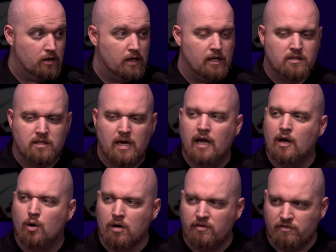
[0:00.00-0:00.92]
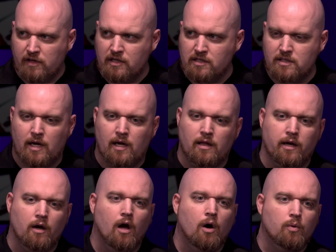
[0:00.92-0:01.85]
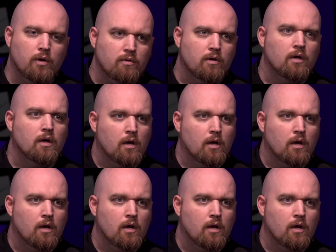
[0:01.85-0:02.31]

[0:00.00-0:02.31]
It's iteratively saying yeah. like, oh, we